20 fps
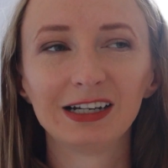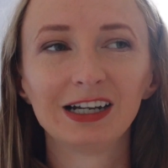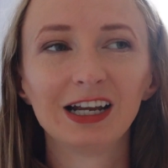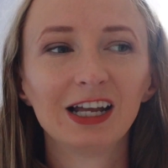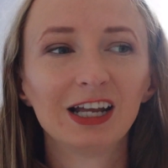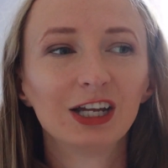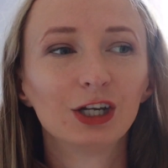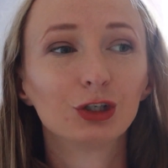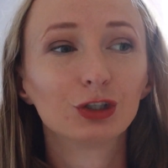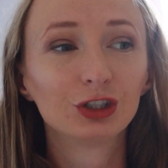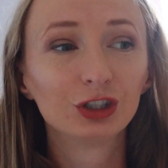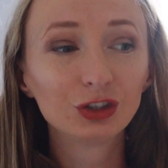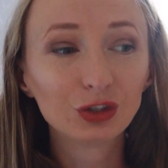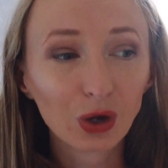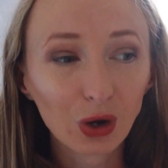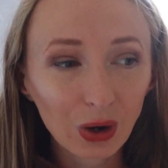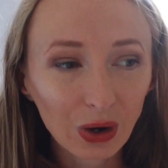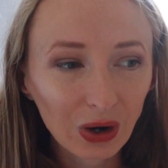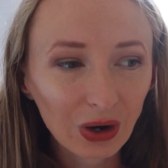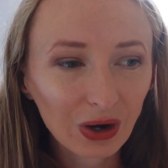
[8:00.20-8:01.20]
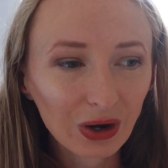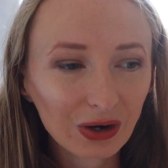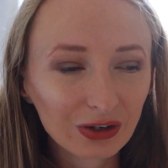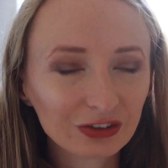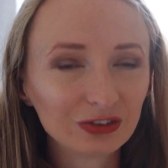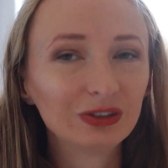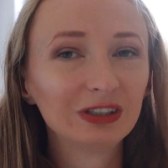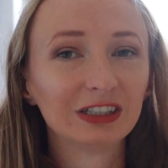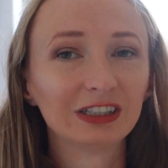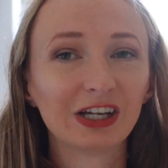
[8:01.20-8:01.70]
Like, she
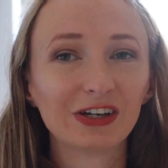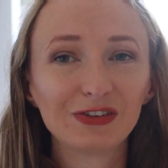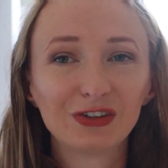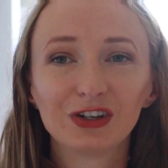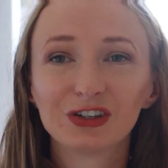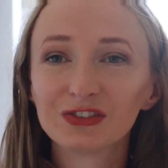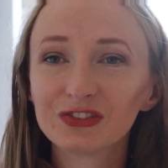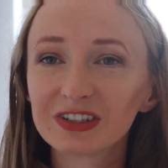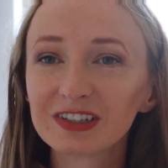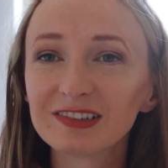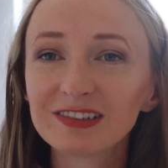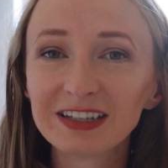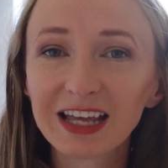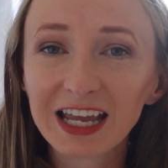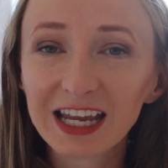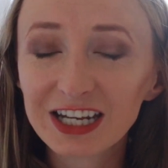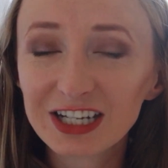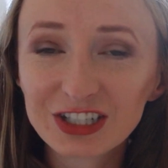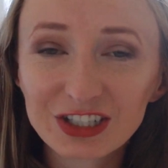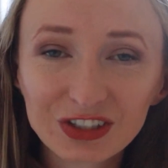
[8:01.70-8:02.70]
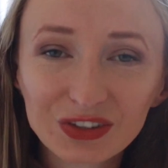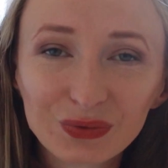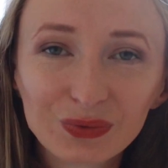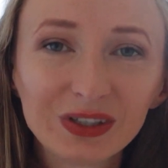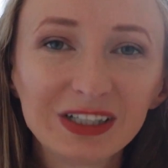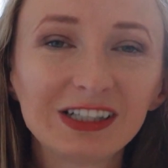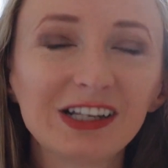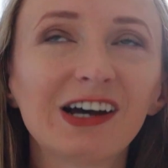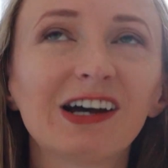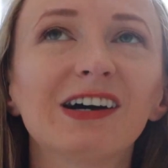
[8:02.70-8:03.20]
talks, you can have conversation
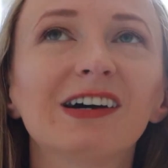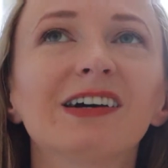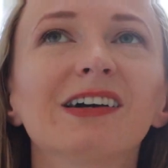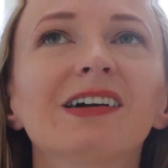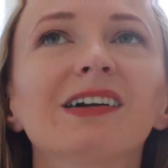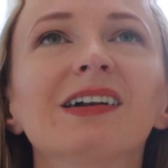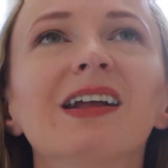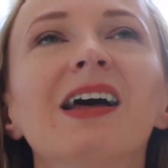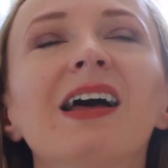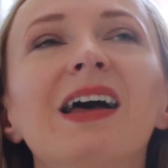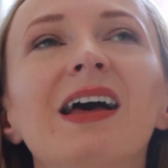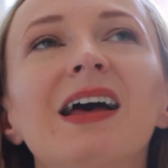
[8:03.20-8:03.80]
with her,